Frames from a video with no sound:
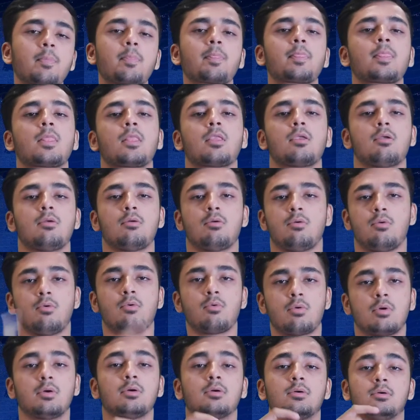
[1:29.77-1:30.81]
as the
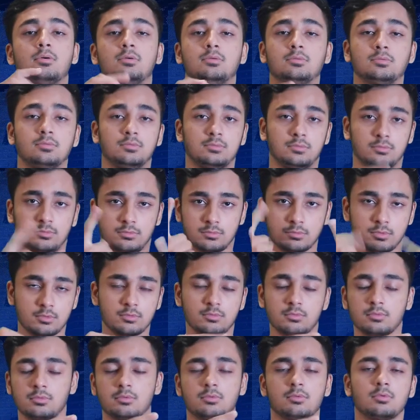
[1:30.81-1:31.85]
recommendation was
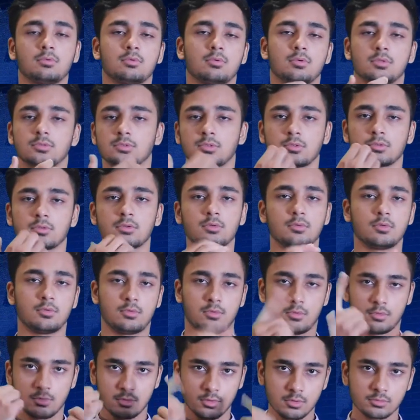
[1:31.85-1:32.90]
tabled in the COVID
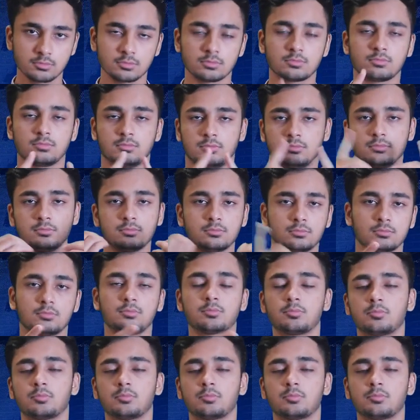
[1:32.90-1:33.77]
task force meeting.